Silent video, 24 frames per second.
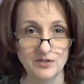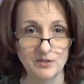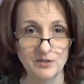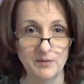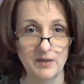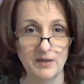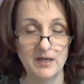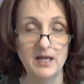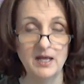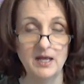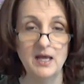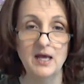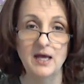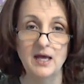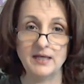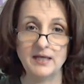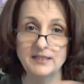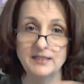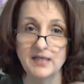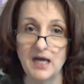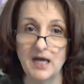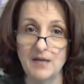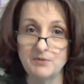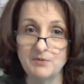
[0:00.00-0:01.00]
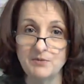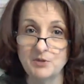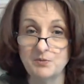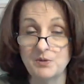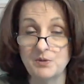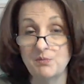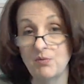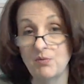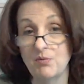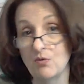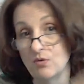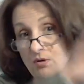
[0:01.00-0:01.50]
about a time to be
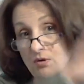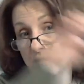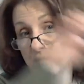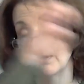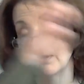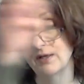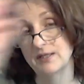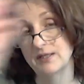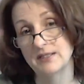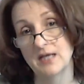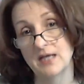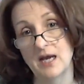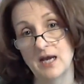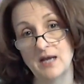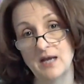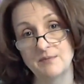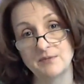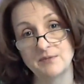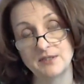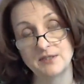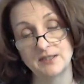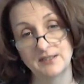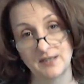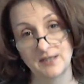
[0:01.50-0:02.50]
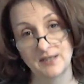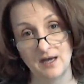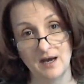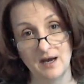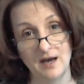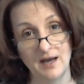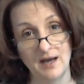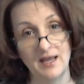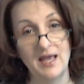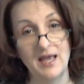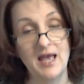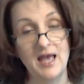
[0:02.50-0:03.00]
born, a time to
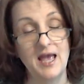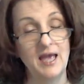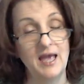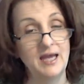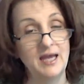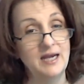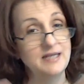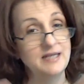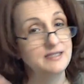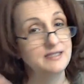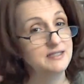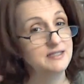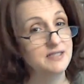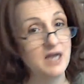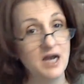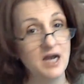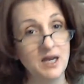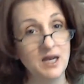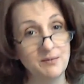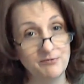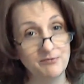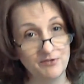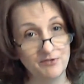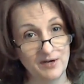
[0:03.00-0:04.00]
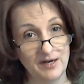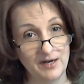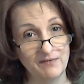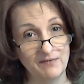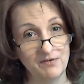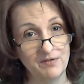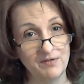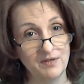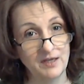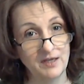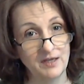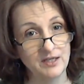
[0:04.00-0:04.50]
die, and it has a time for
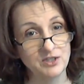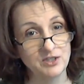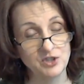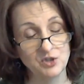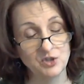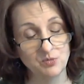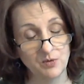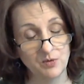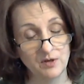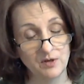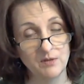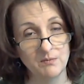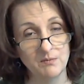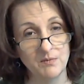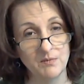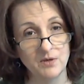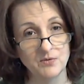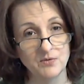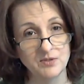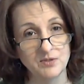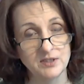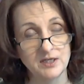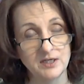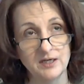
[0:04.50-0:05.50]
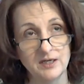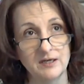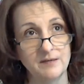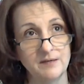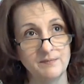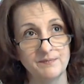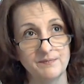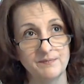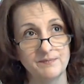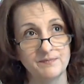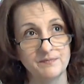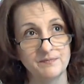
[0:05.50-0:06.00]
everything. It's just one of the most
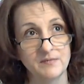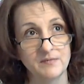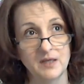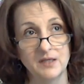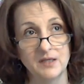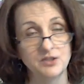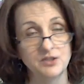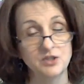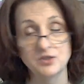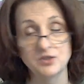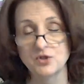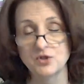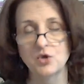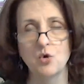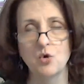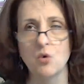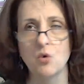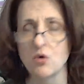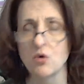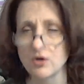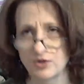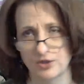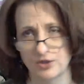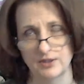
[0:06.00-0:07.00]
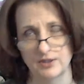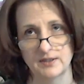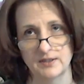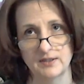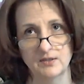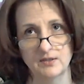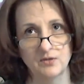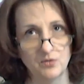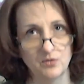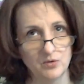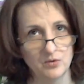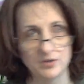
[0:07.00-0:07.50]
just gorgeous,
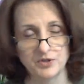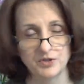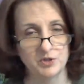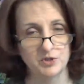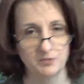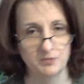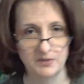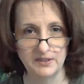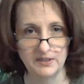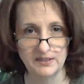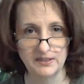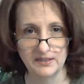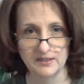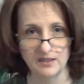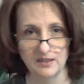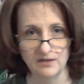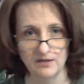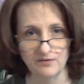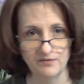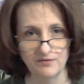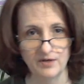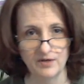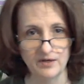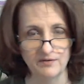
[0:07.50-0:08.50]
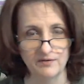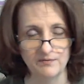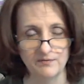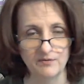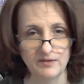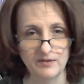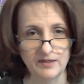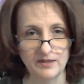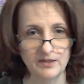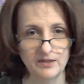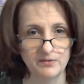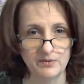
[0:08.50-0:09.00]
gorgeous pieces of
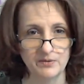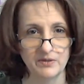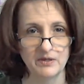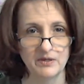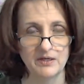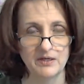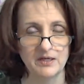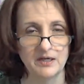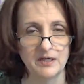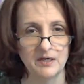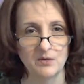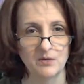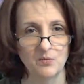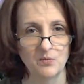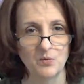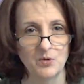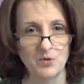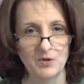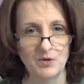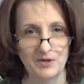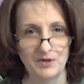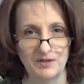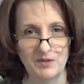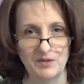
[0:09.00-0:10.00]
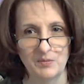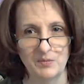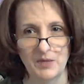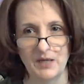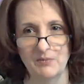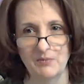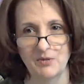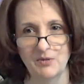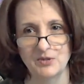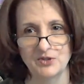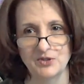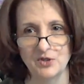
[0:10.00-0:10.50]
literary work in the
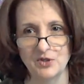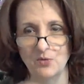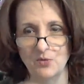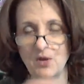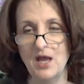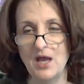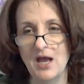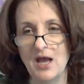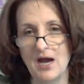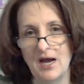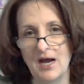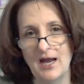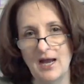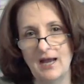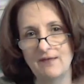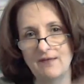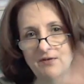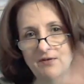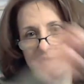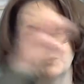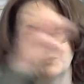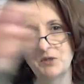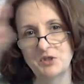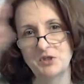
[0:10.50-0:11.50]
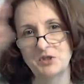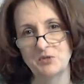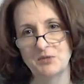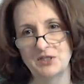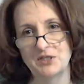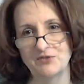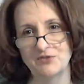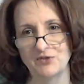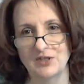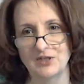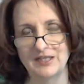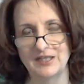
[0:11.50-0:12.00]
Bible. So I have a special
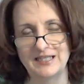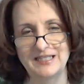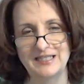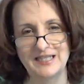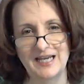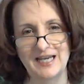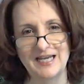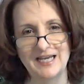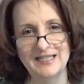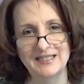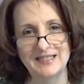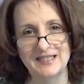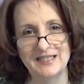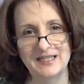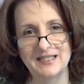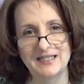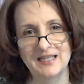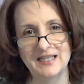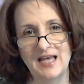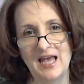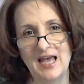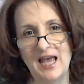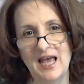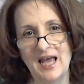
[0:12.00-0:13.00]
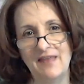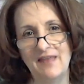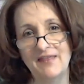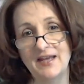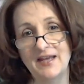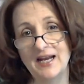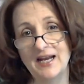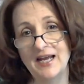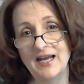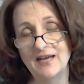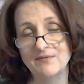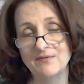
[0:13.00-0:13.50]
place for Ecclesiastes, and then
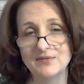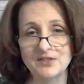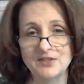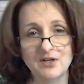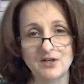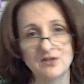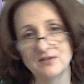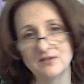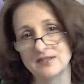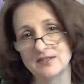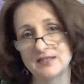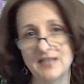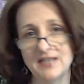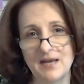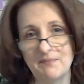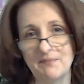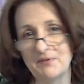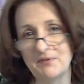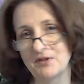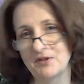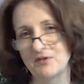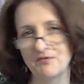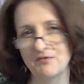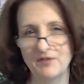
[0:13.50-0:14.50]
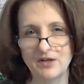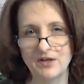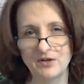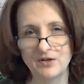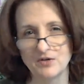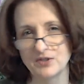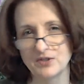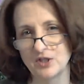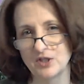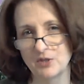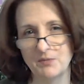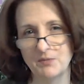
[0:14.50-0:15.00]
I have them start snapping their
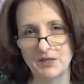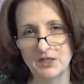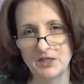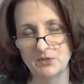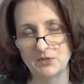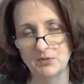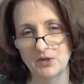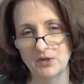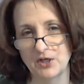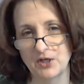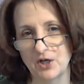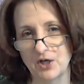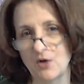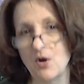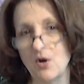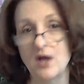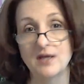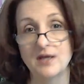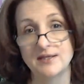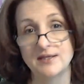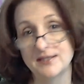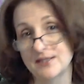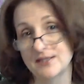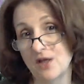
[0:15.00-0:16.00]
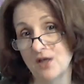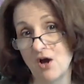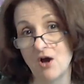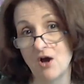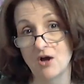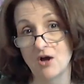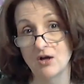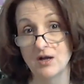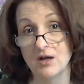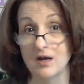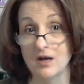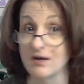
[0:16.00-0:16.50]
fingers here because we're going to go
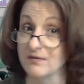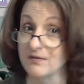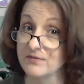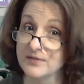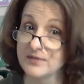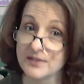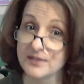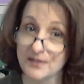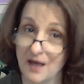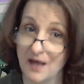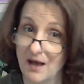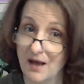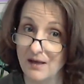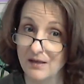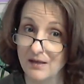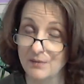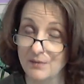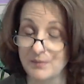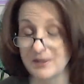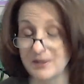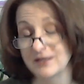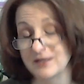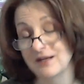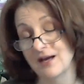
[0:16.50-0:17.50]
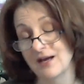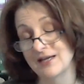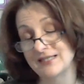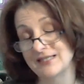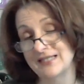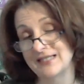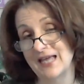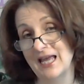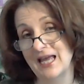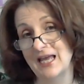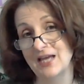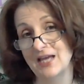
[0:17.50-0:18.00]
Song of Solomon,
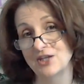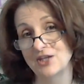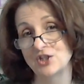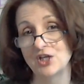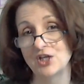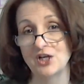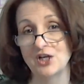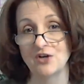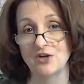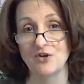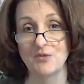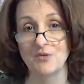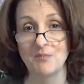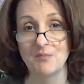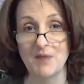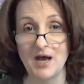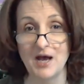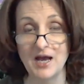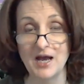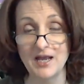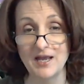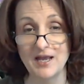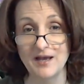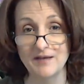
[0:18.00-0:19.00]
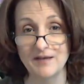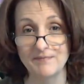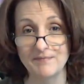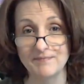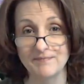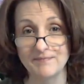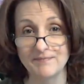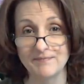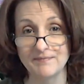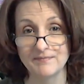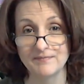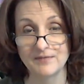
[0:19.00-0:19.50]
Isaiah, Jeremiah.
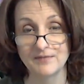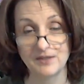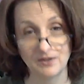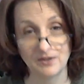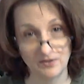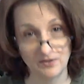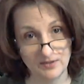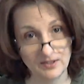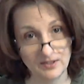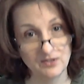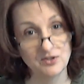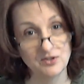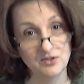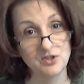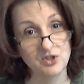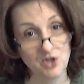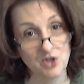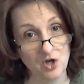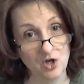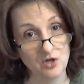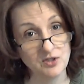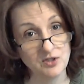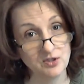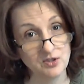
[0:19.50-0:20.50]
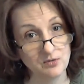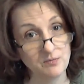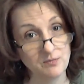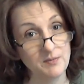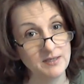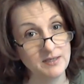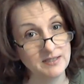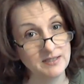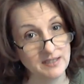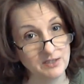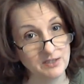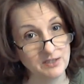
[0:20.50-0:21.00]
You notice there's a song, so it
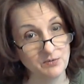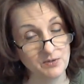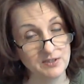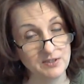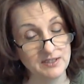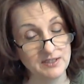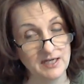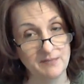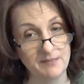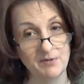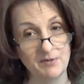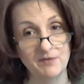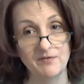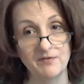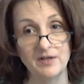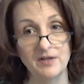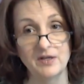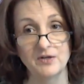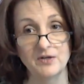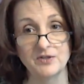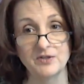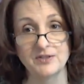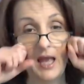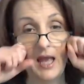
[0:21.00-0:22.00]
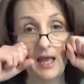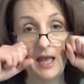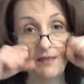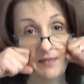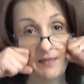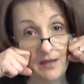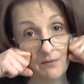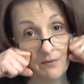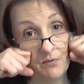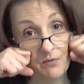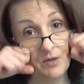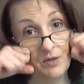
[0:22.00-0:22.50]
makes sense we're going to snap our fingers. And
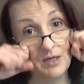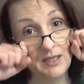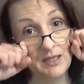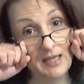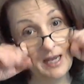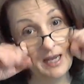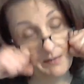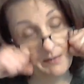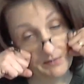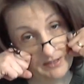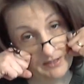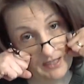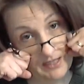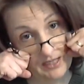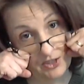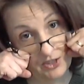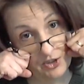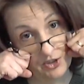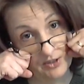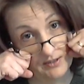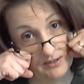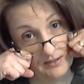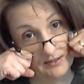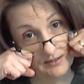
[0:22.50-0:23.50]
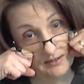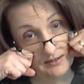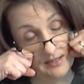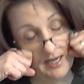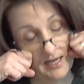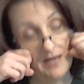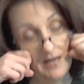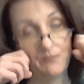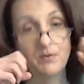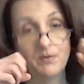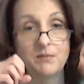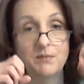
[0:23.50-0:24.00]
then we're at Lamentations,
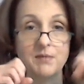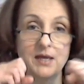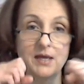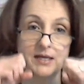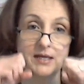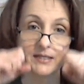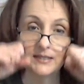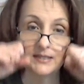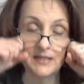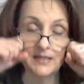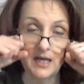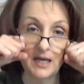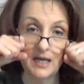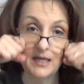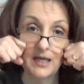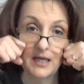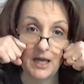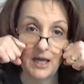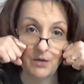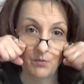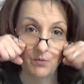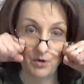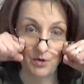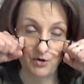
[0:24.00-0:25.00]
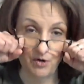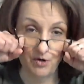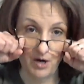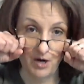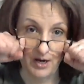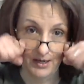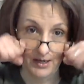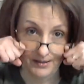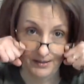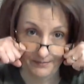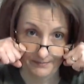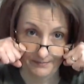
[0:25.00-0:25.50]
and we make a sign like we're
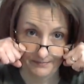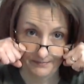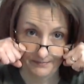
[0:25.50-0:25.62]
crying